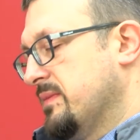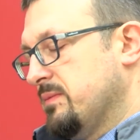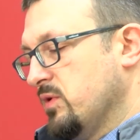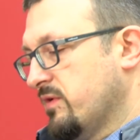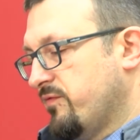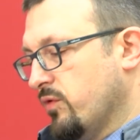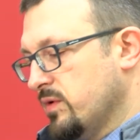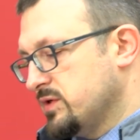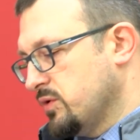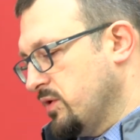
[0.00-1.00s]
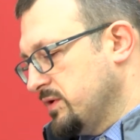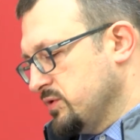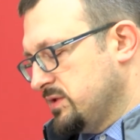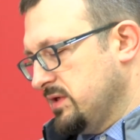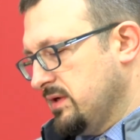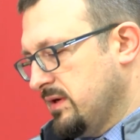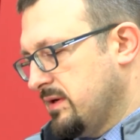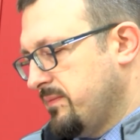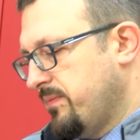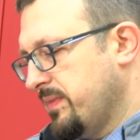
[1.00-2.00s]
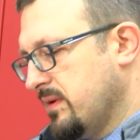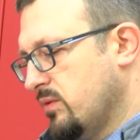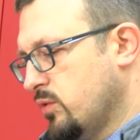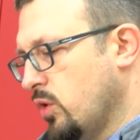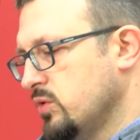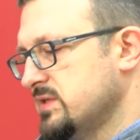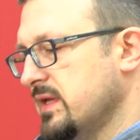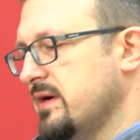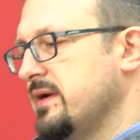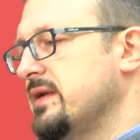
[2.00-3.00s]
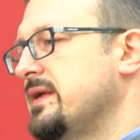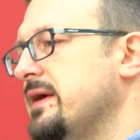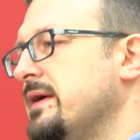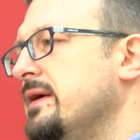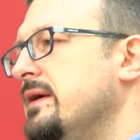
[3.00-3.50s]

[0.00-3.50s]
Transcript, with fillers: I'm looking forward to going to see uh, Rose later in the day.